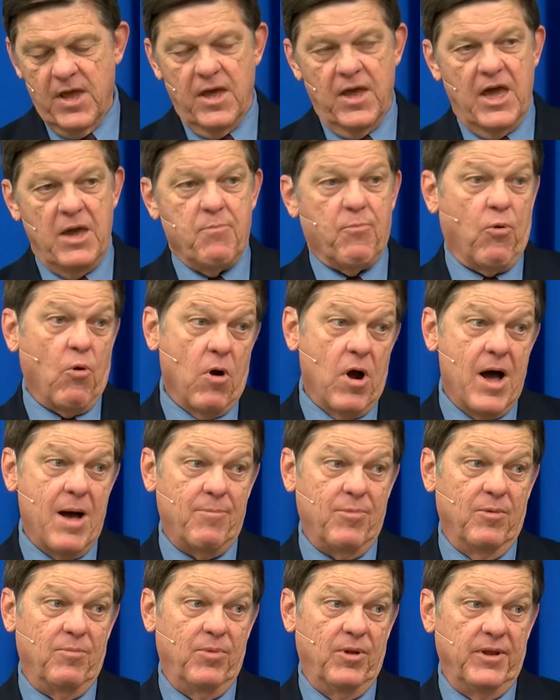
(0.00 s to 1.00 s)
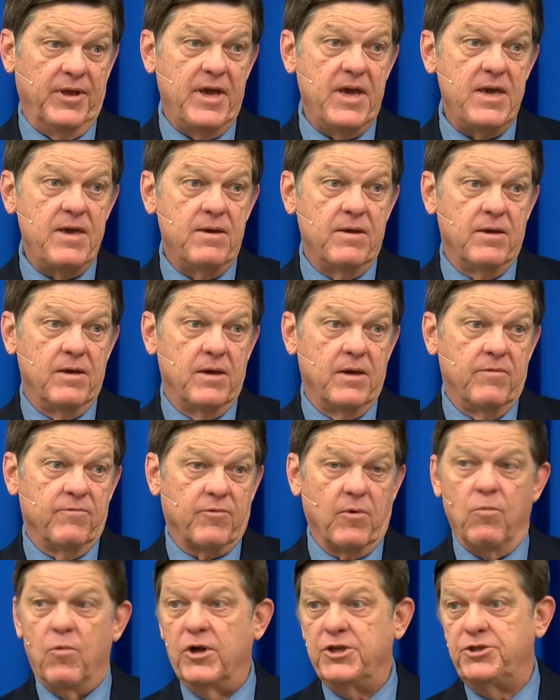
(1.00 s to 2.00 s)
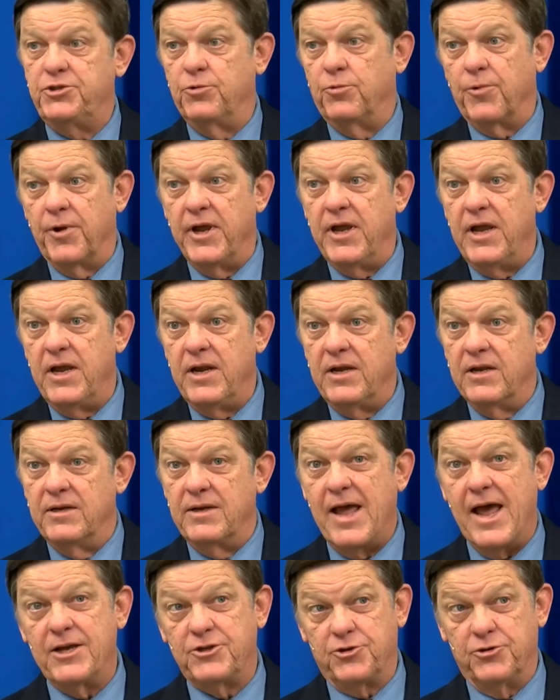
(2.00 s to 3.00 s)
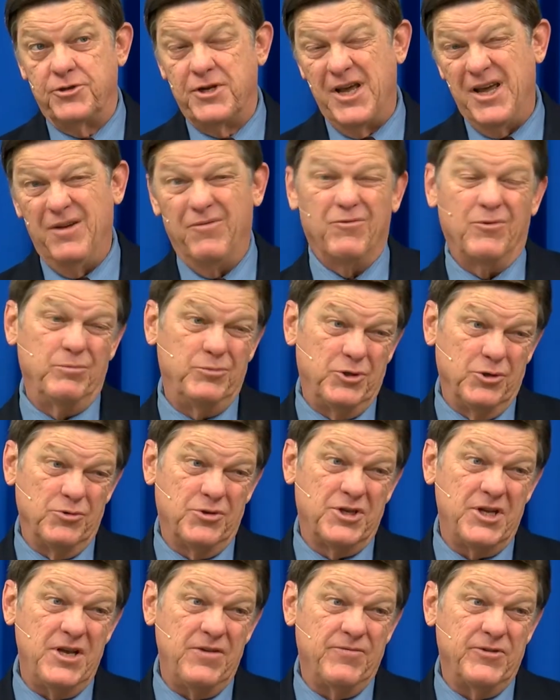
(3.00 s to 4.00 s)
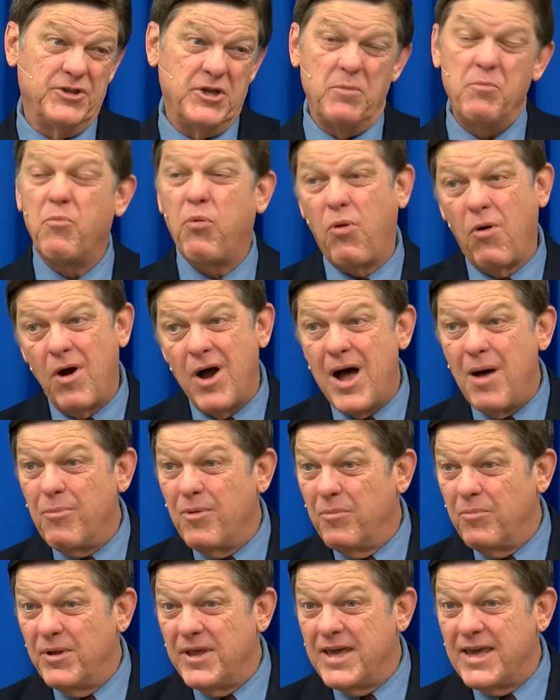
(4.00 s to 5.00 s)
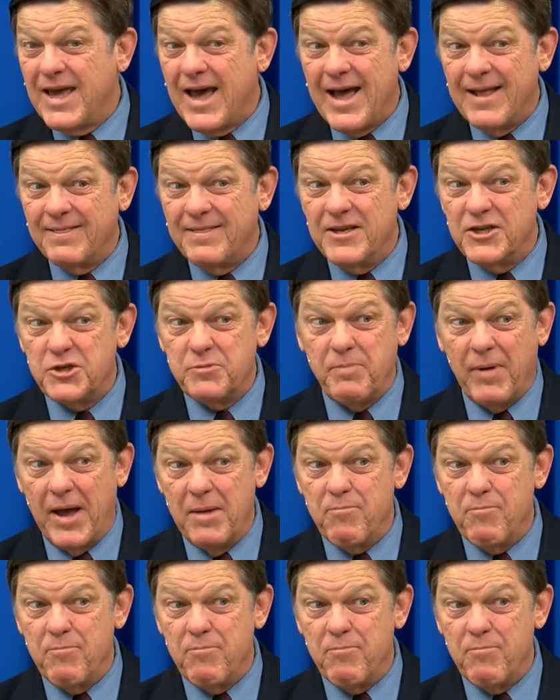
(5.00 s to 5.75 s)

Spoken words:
He probably, from what you read and ascertain from Josephus, he probably got this by